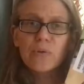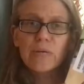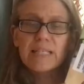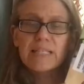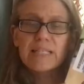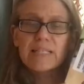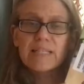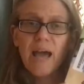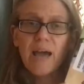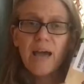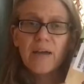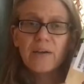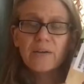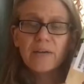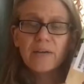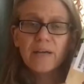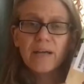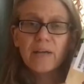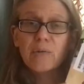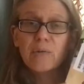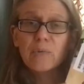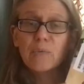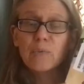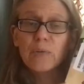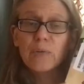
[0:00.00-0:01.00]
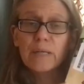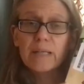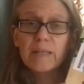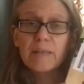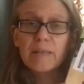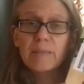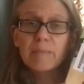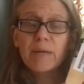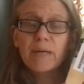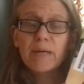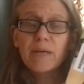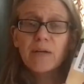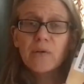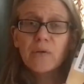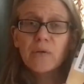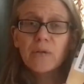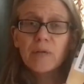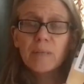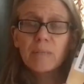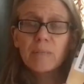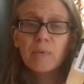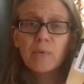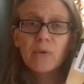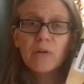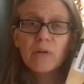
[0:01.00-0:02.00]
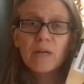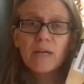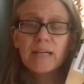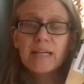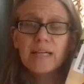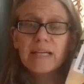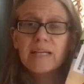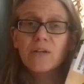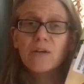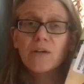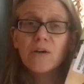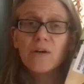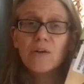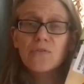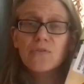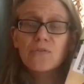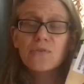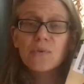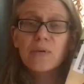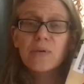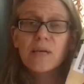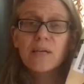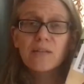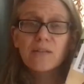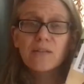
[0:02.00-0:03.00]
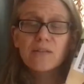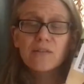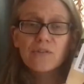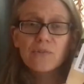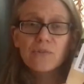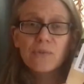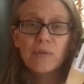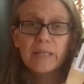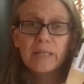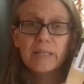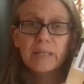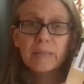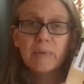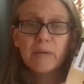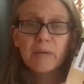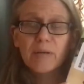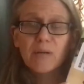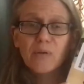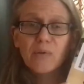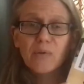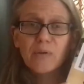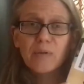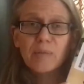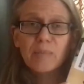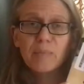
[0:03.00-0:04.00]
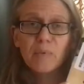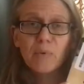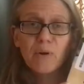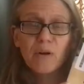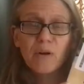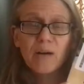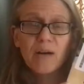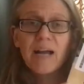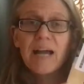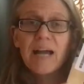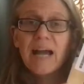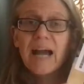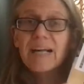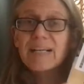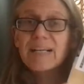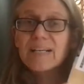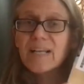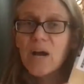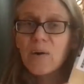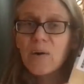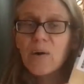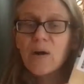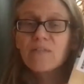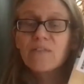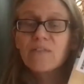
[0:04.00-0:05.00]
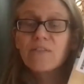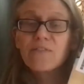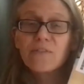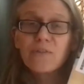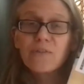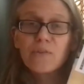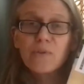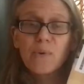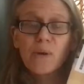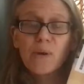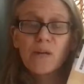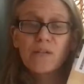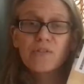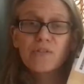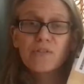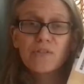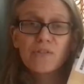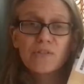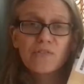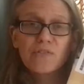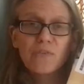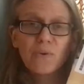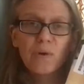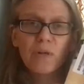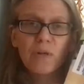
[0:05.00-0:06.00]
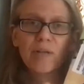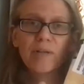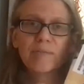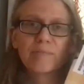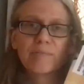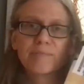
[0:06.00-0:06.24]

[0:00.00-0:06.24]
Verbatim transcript: Saturday, written by Oge Mora and also illustrated by Oge Mora. I now have a few questions for you.